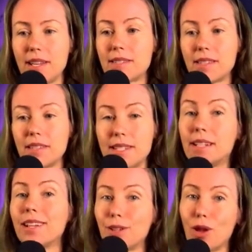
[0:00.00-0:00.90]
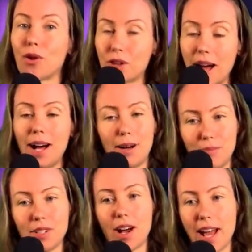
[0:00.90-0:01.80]
It's still a low
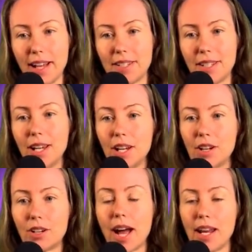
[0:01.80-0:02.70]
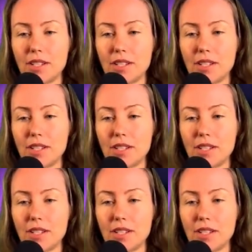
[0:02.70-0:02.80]
carb diet, all right?